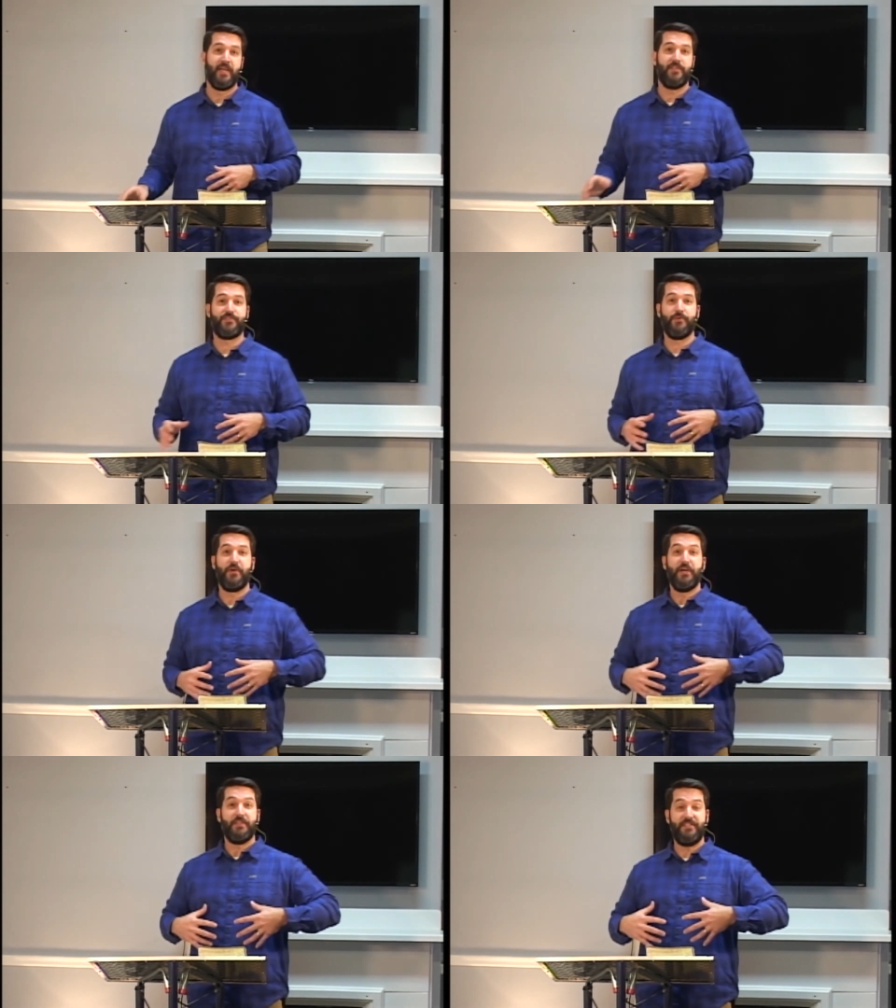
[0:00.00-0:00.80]
And so,
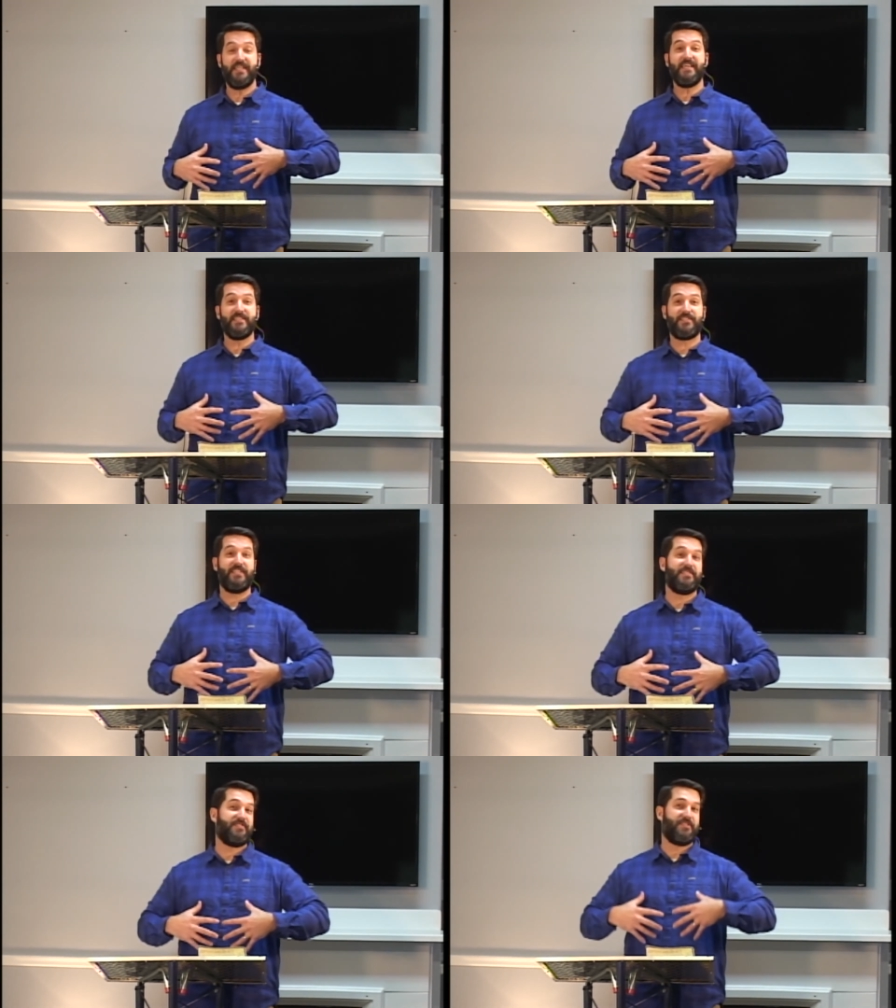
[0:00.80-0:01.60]
this
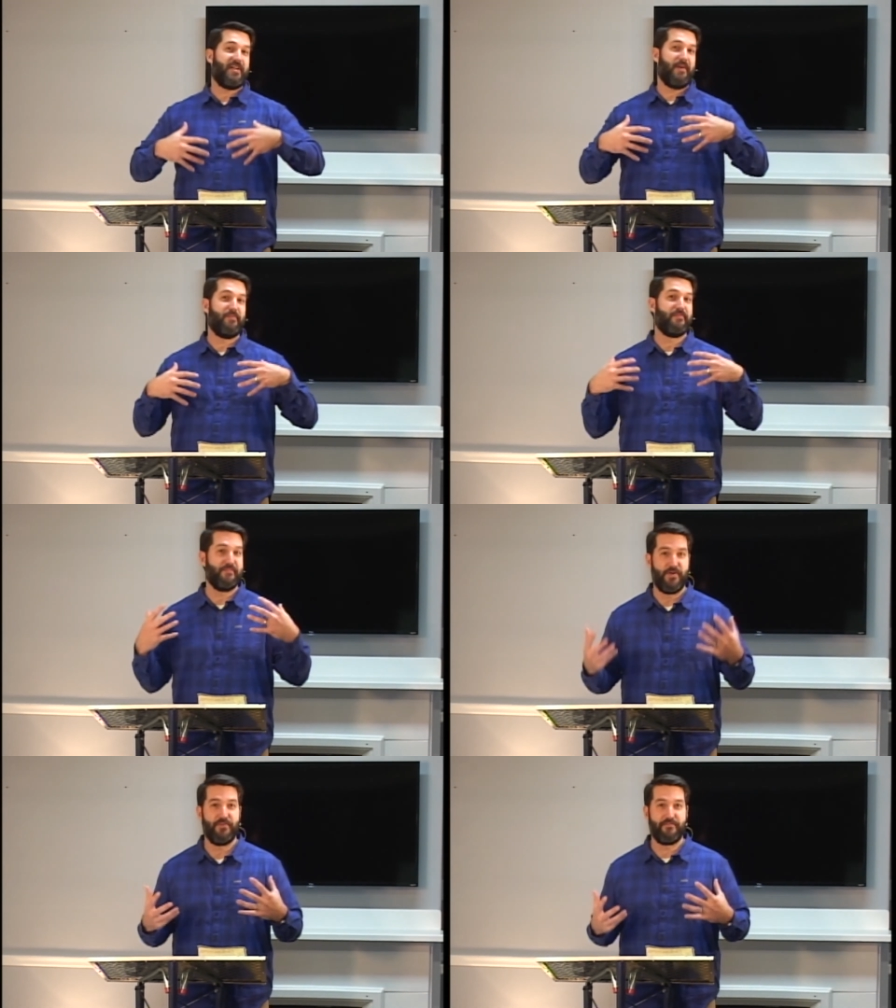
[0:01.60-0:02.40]
is the type of
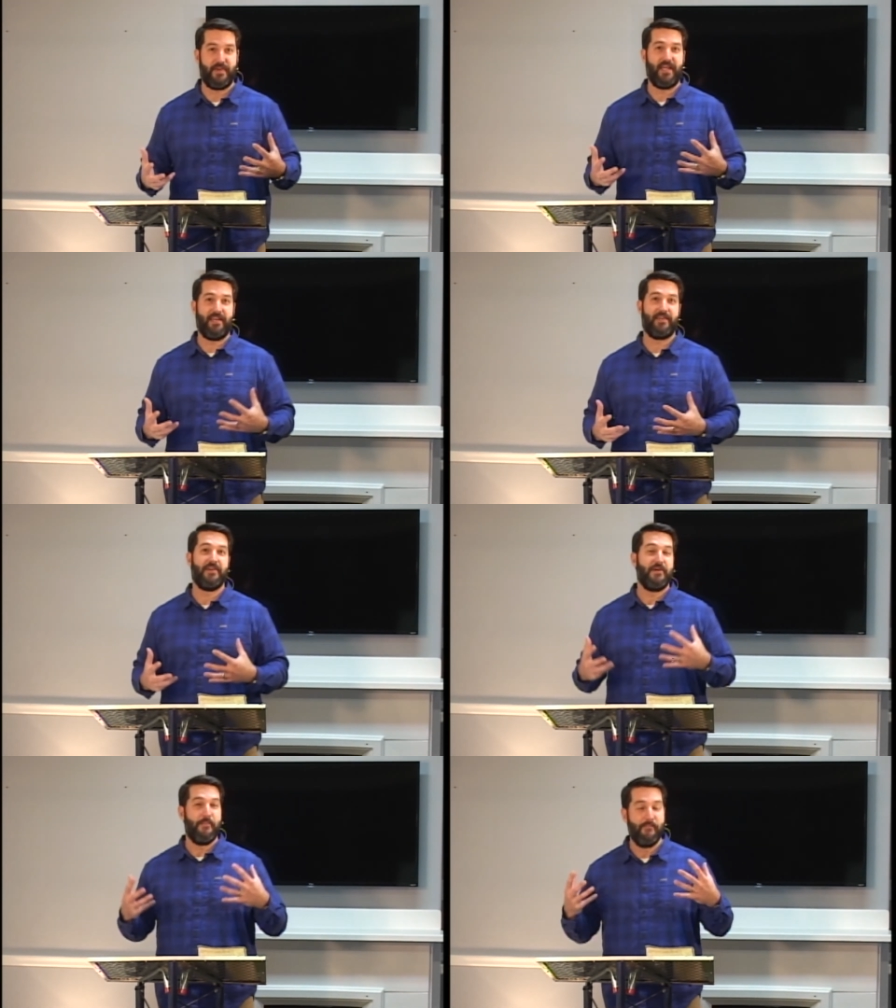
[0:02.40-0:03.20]

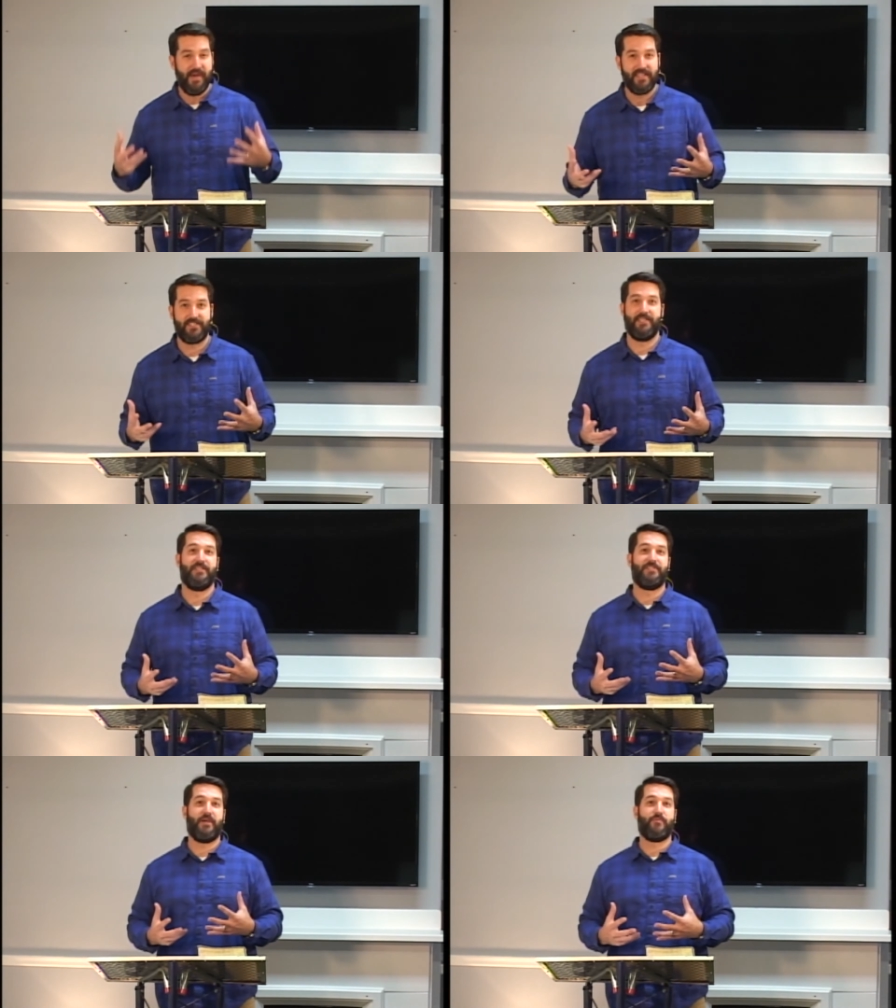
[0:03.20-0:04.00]
motivating
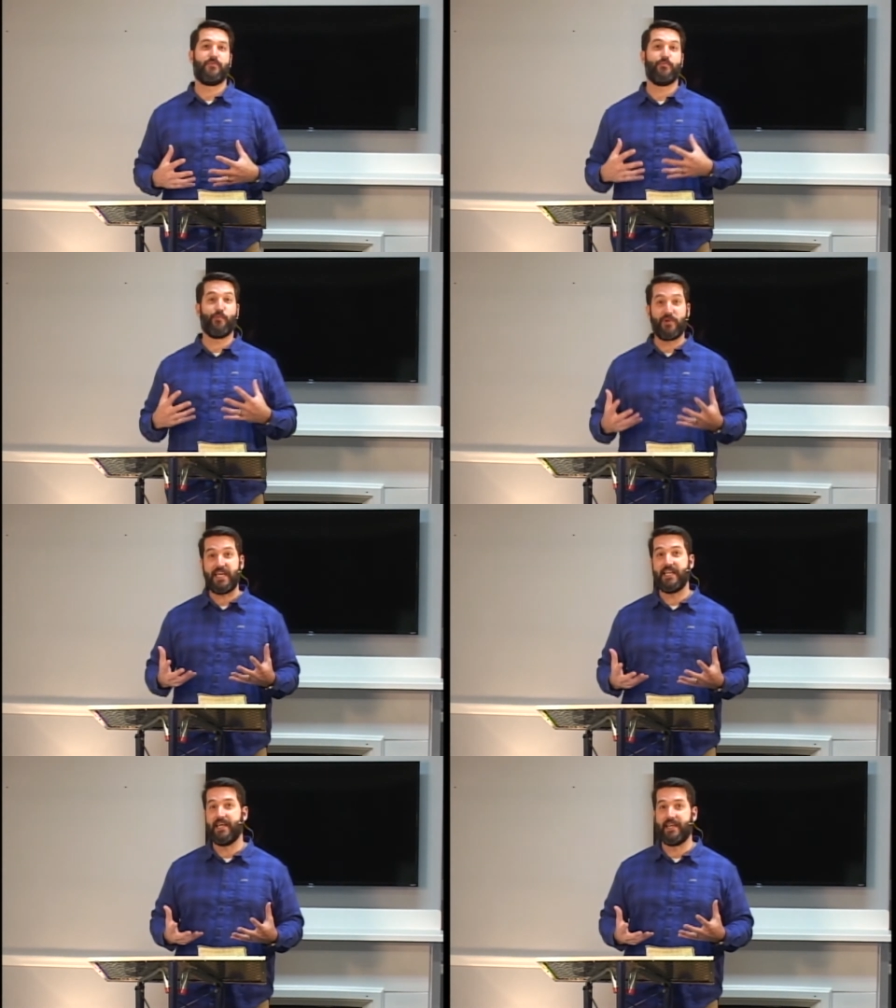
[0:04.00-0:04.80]
message that we're
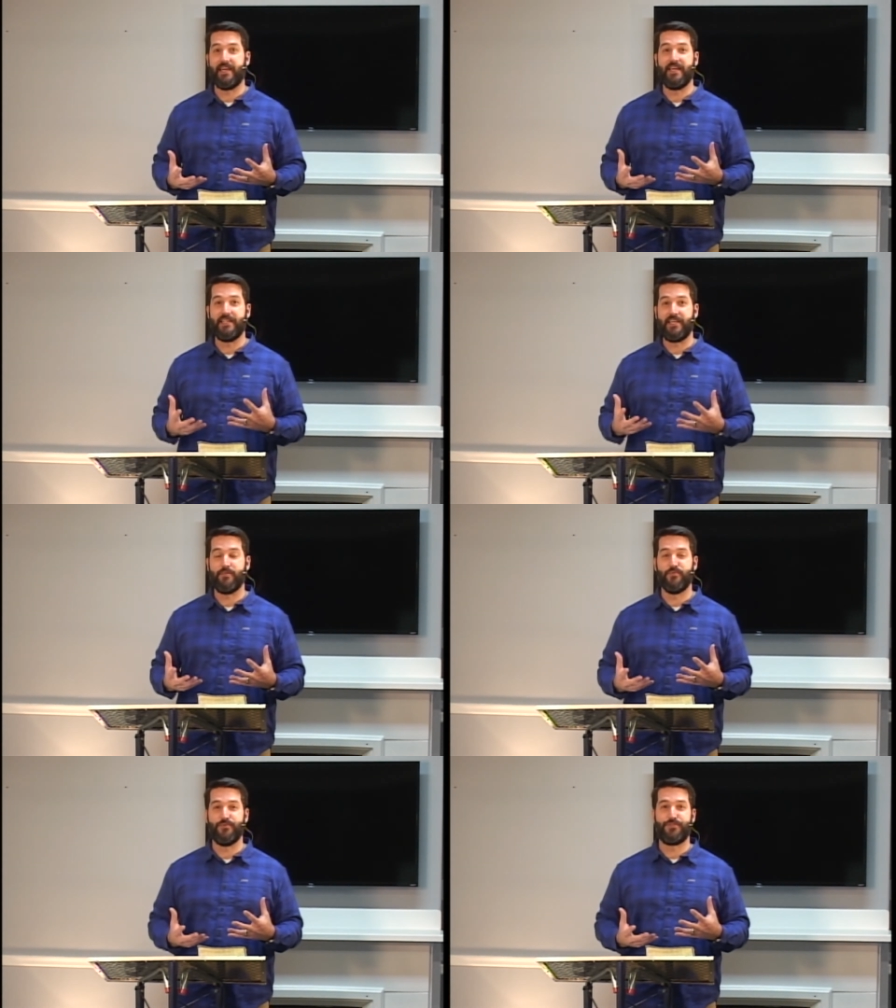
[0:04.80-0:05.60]
reading in
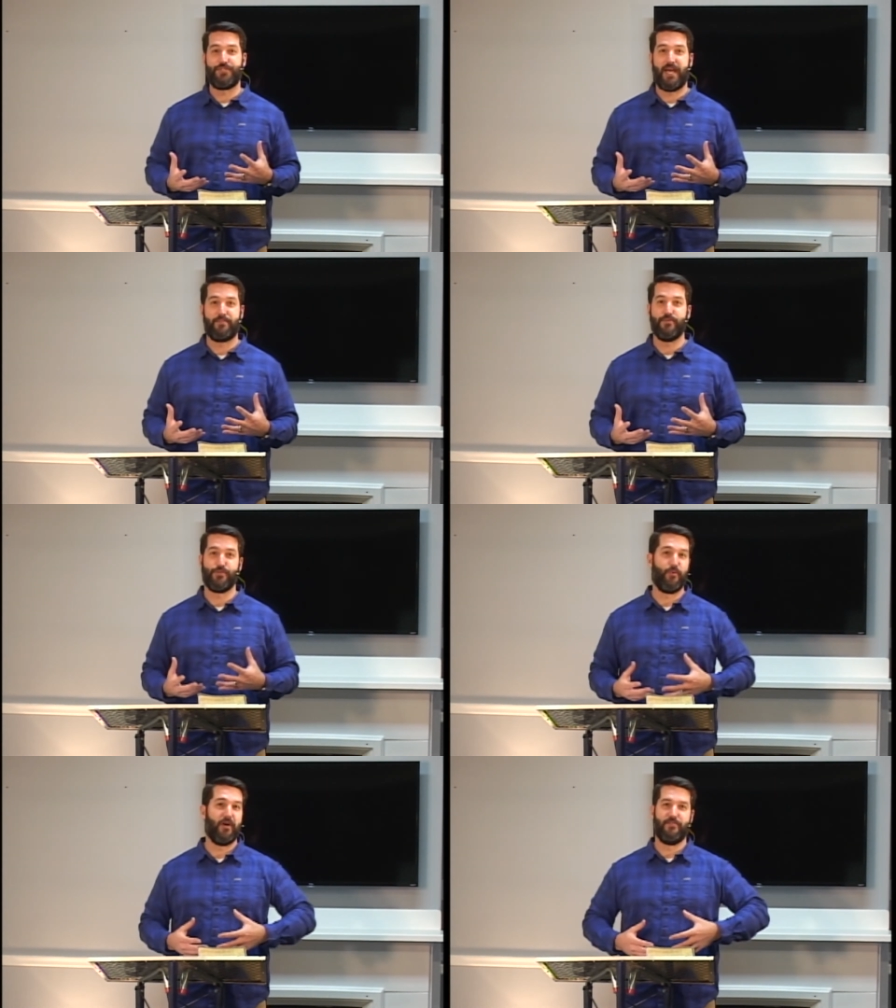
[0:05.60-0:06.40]
Hebrews chapter
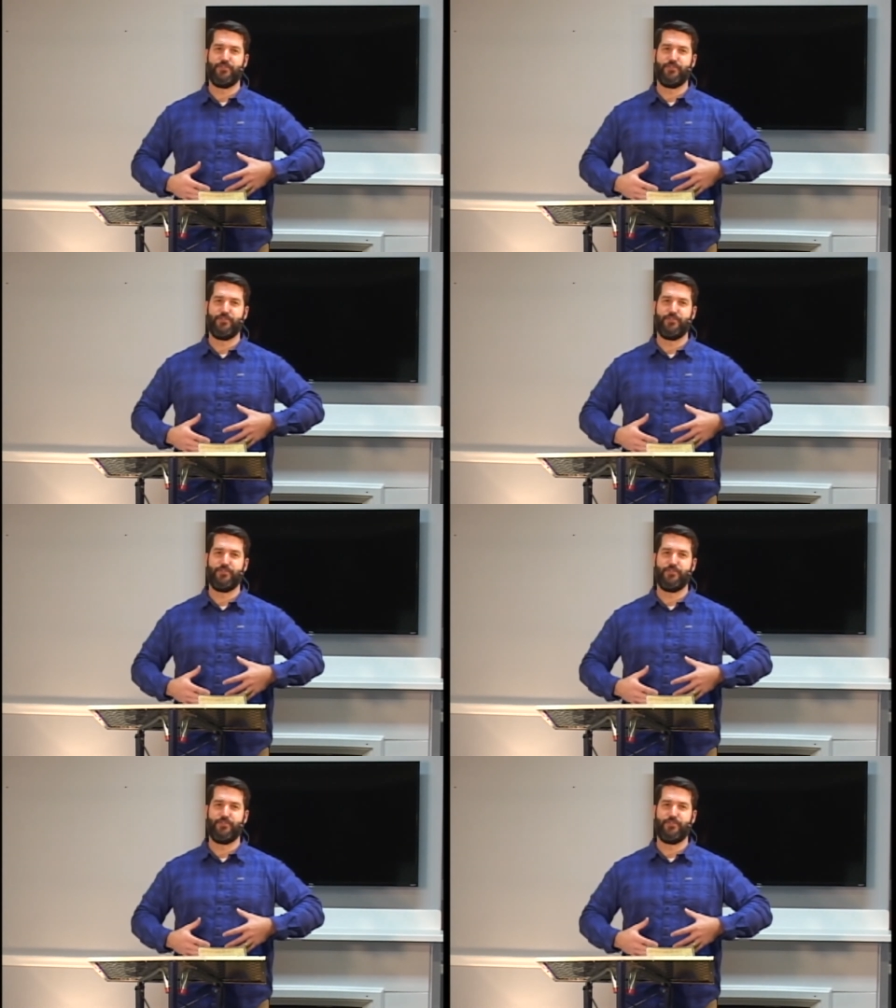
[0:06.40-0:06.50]
12.